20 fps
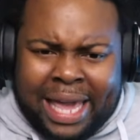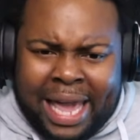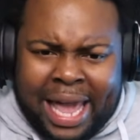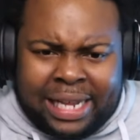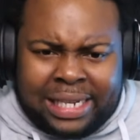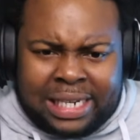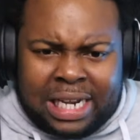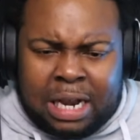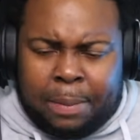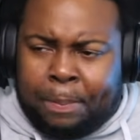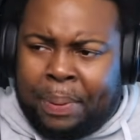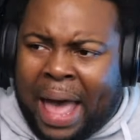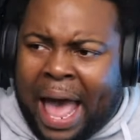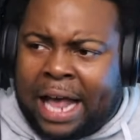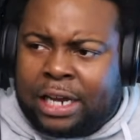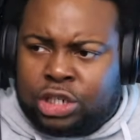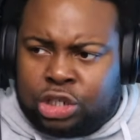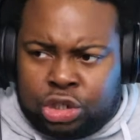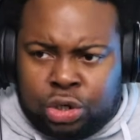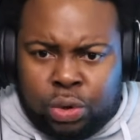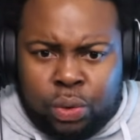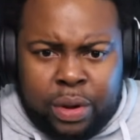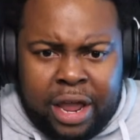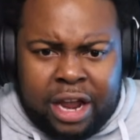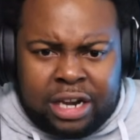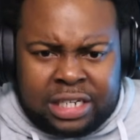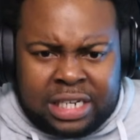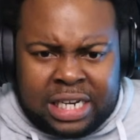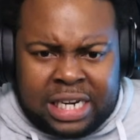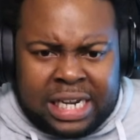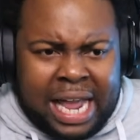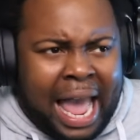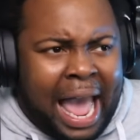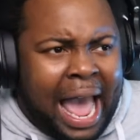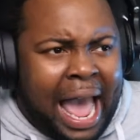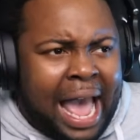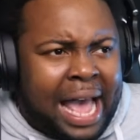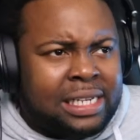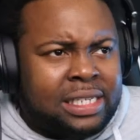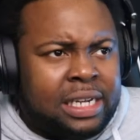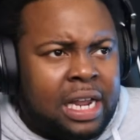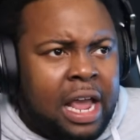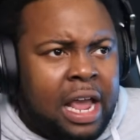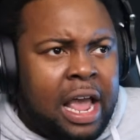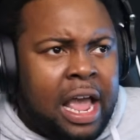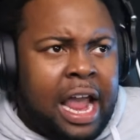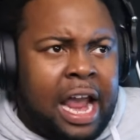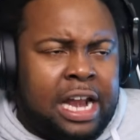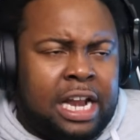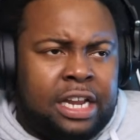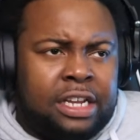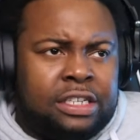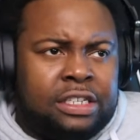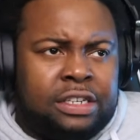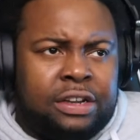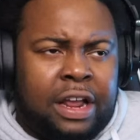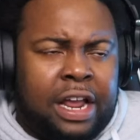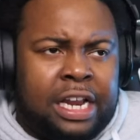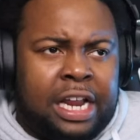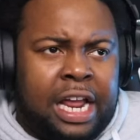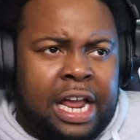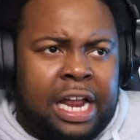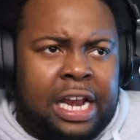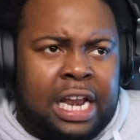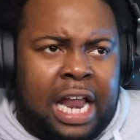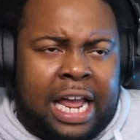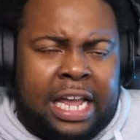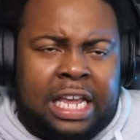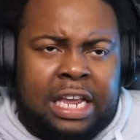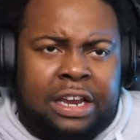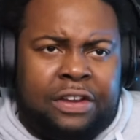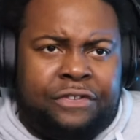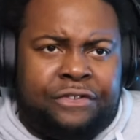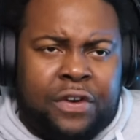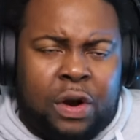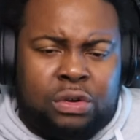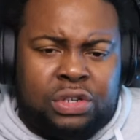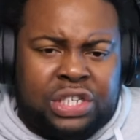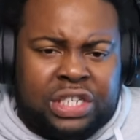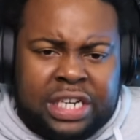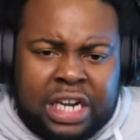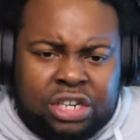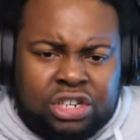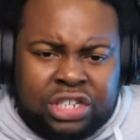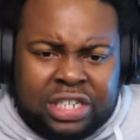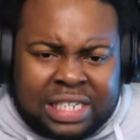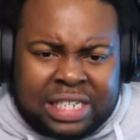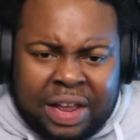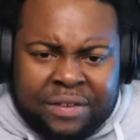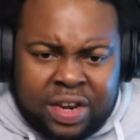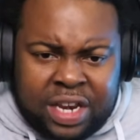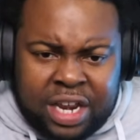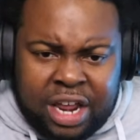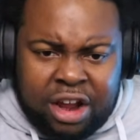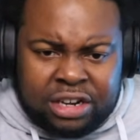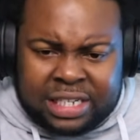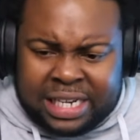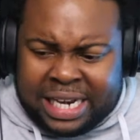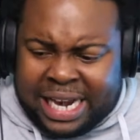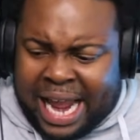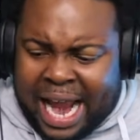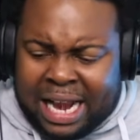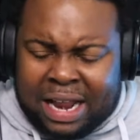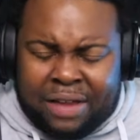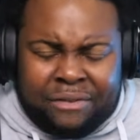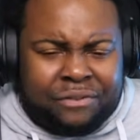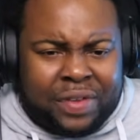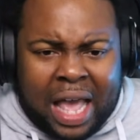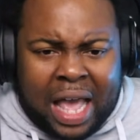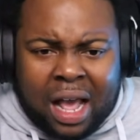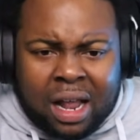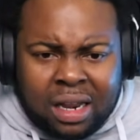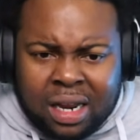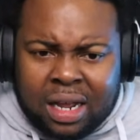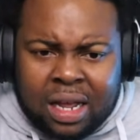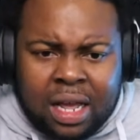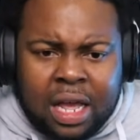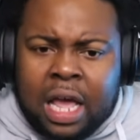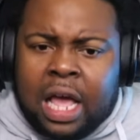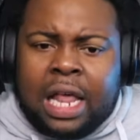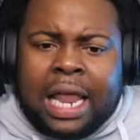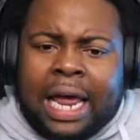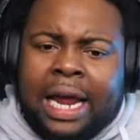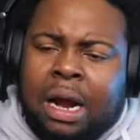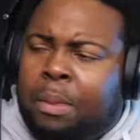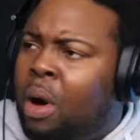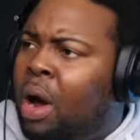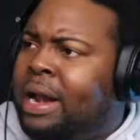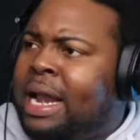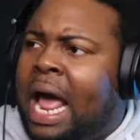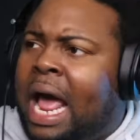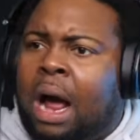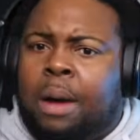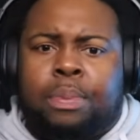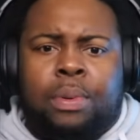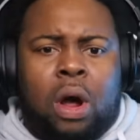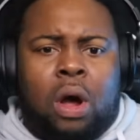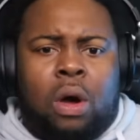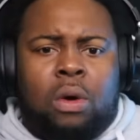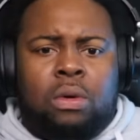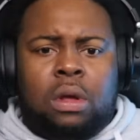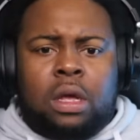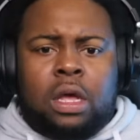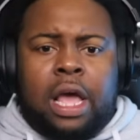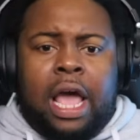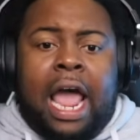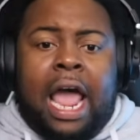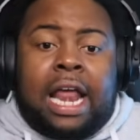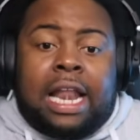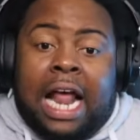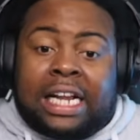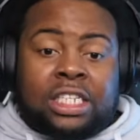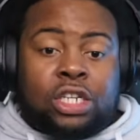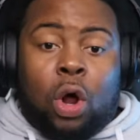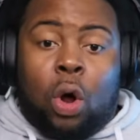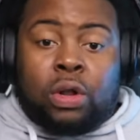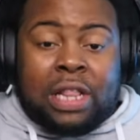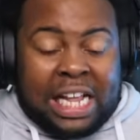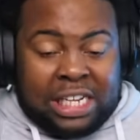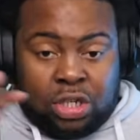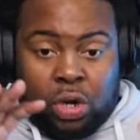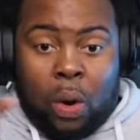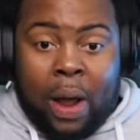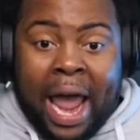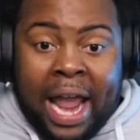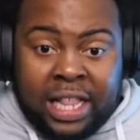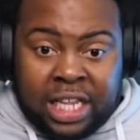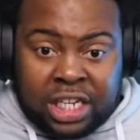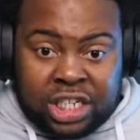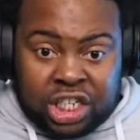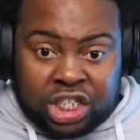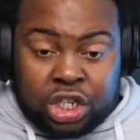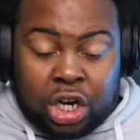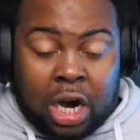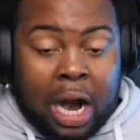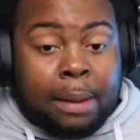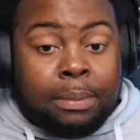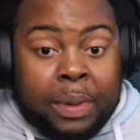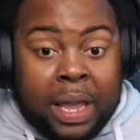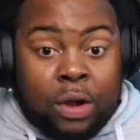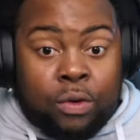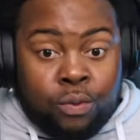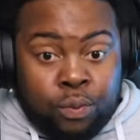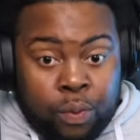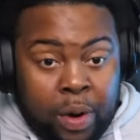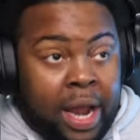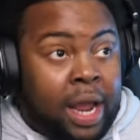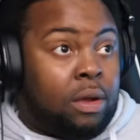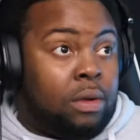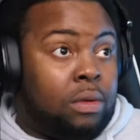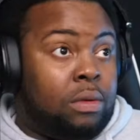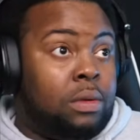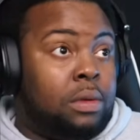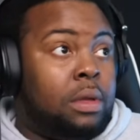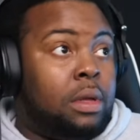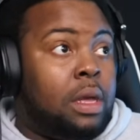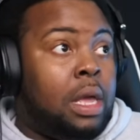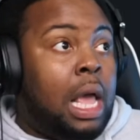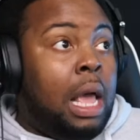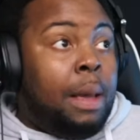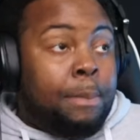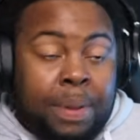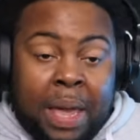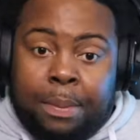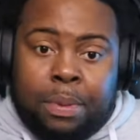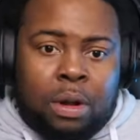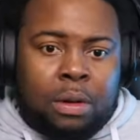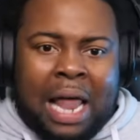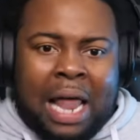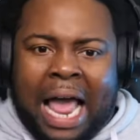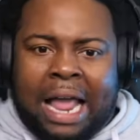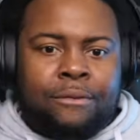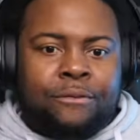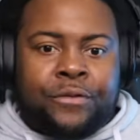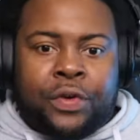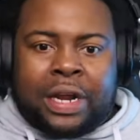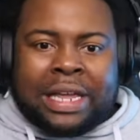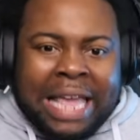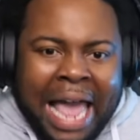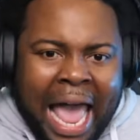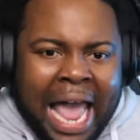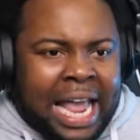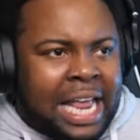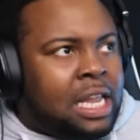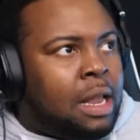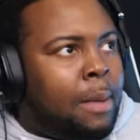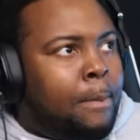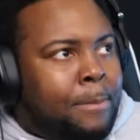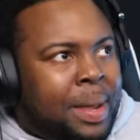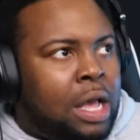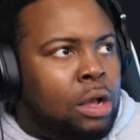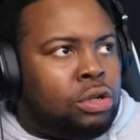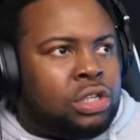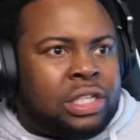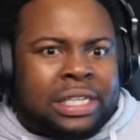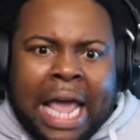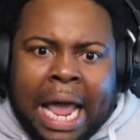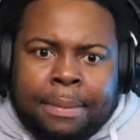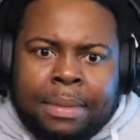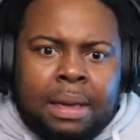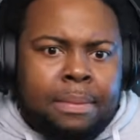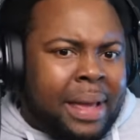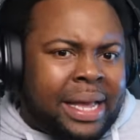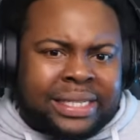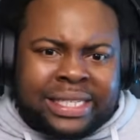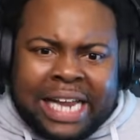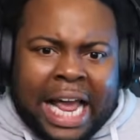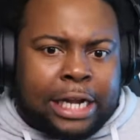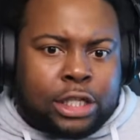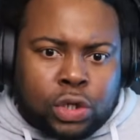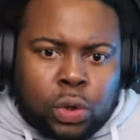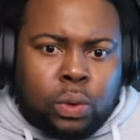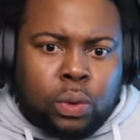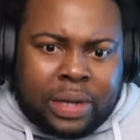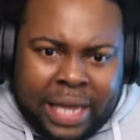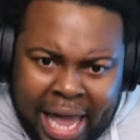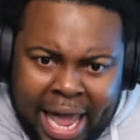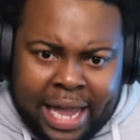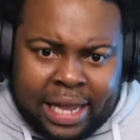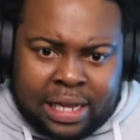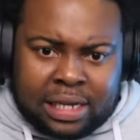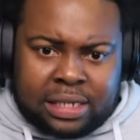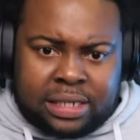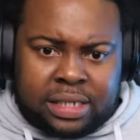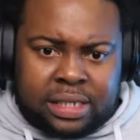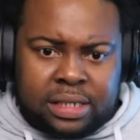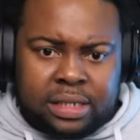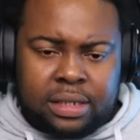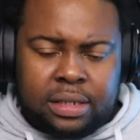in the past 2 years than he has in his first 6 or 7 years in the NFL. Like, come on now, bro. And that's no hate to just talk. I'm being real. People like forget in the Bills game, he missed like two kicks.